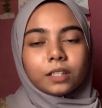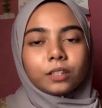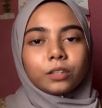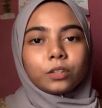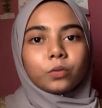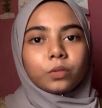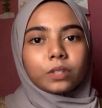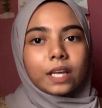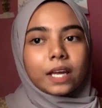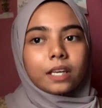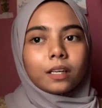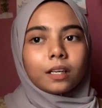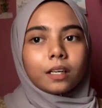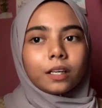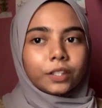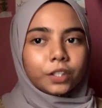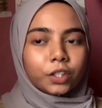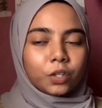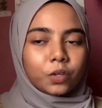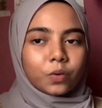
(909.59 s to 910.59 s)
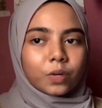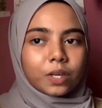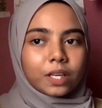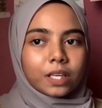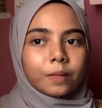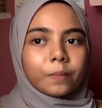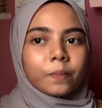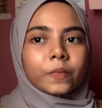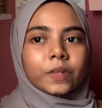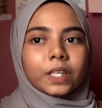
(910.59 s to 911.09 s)
to that occurring
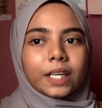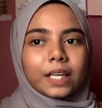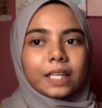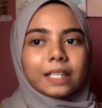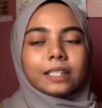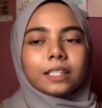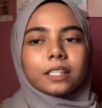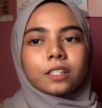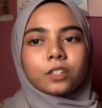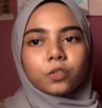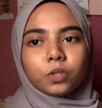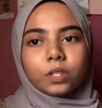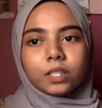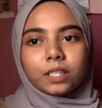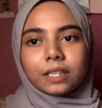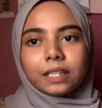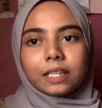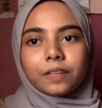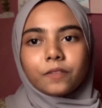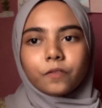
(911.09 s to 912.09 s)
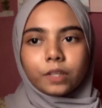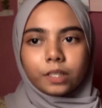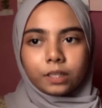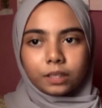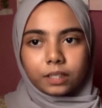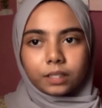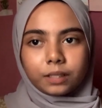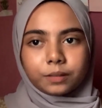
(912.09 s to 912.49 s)
in the trickling filter.